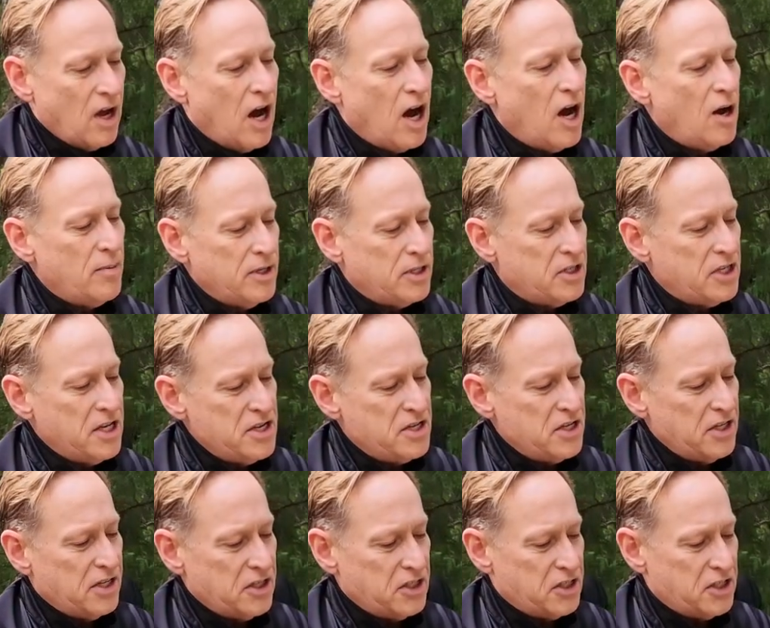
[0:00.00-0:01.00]
It's
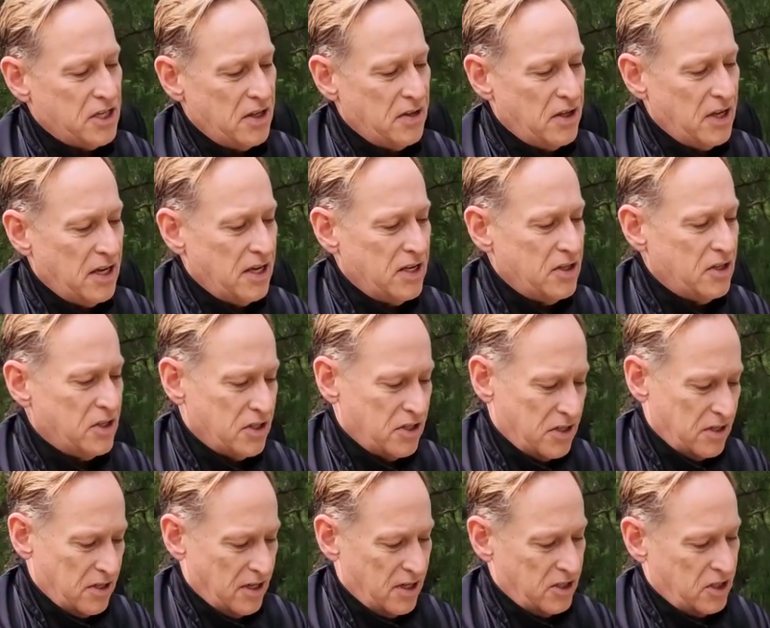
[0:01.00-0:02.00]
easy to see
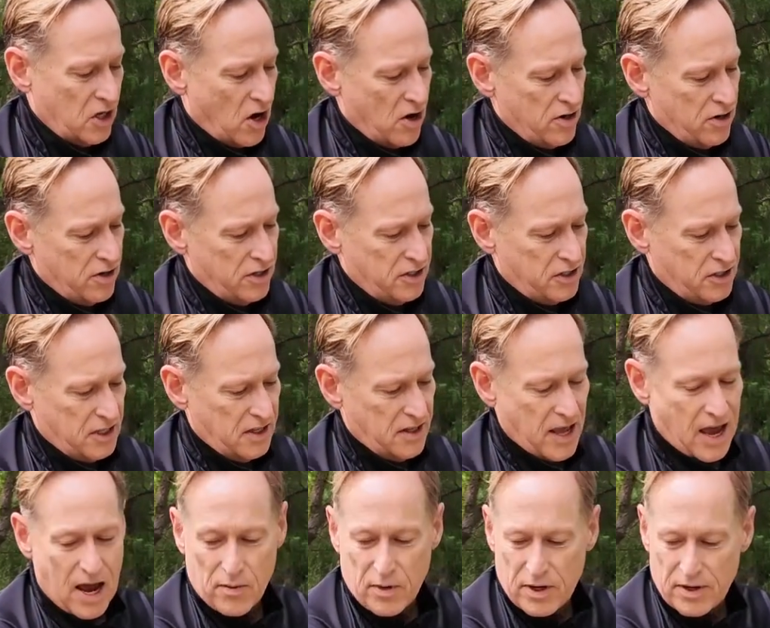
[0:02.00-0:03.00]
these. It's harder to see
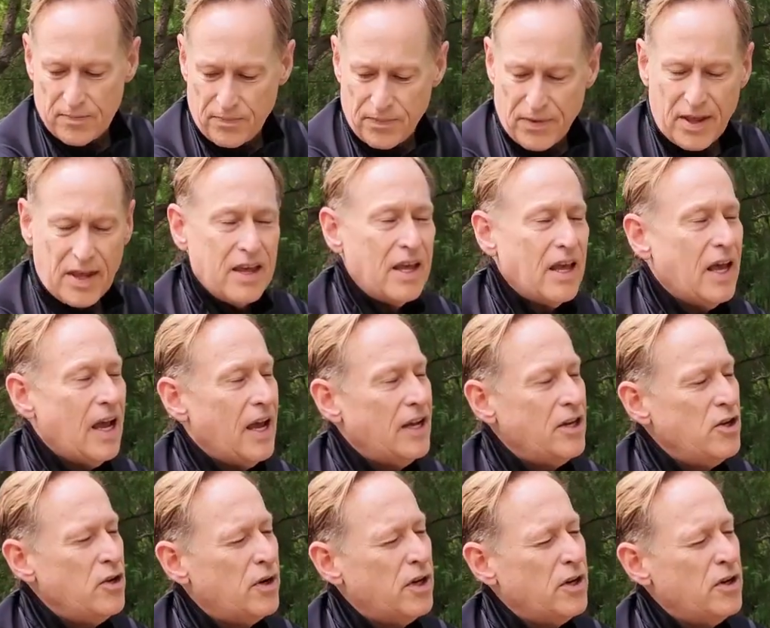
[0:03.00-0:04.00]
that one.
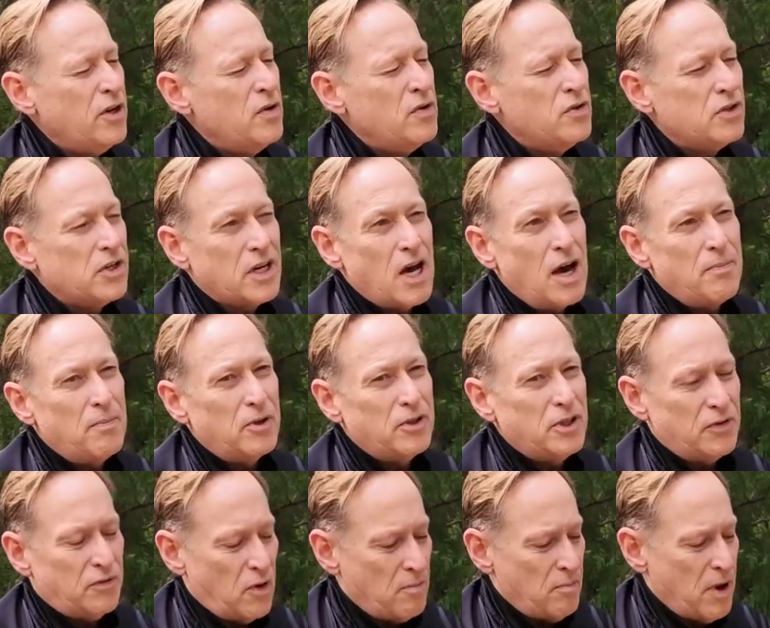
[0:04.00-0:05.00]
And you can use a couple
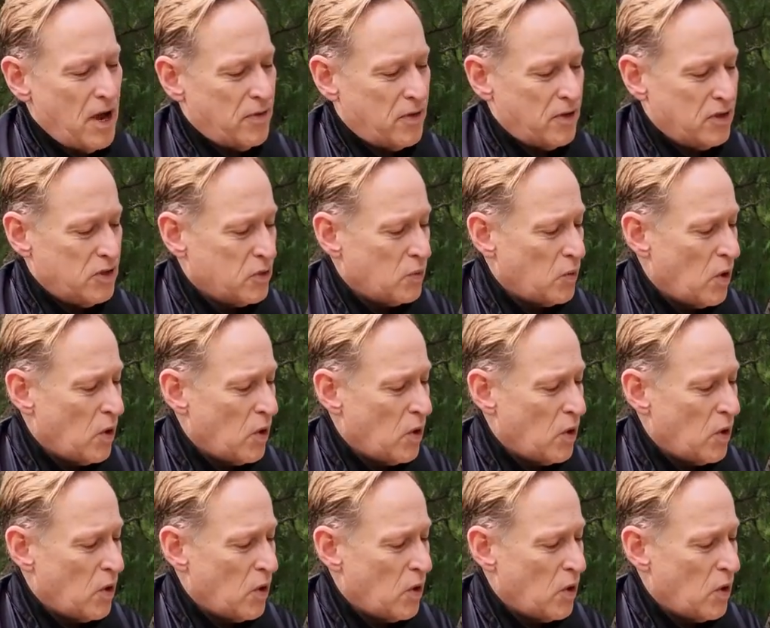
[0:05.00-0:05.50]
different methods.